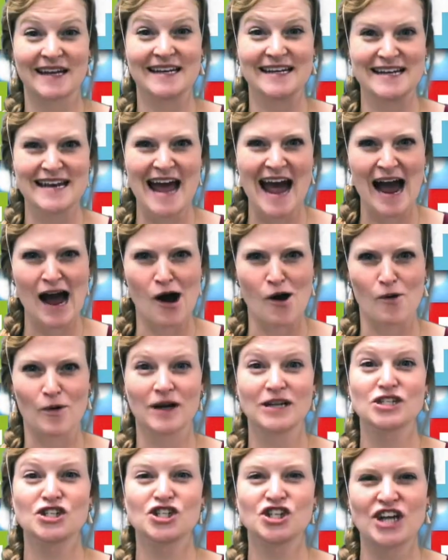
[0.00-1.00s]

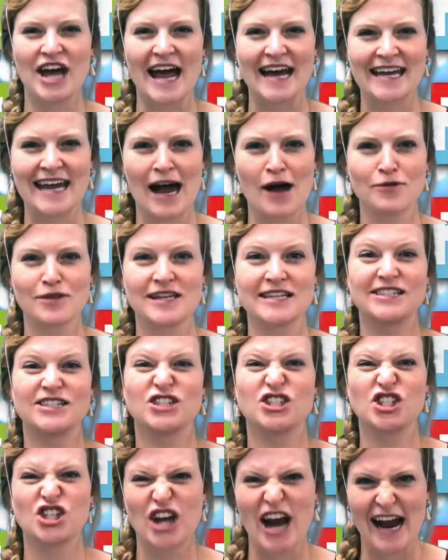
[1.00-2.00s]
Now, check out
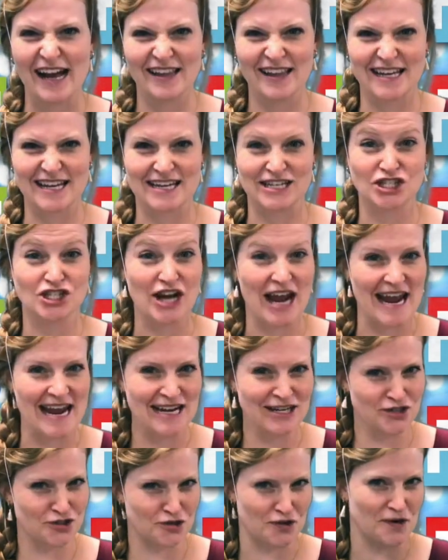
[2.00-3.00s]
this challenge
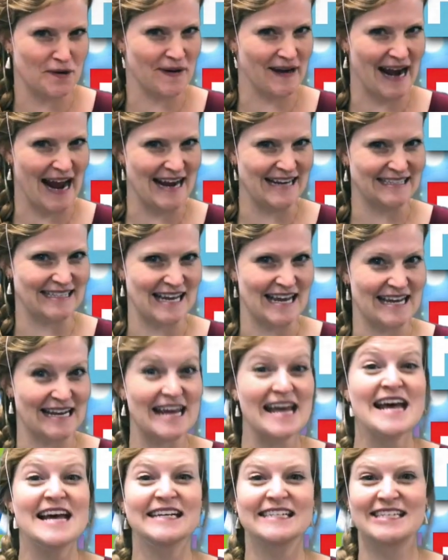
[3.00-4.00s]
Andrew and I did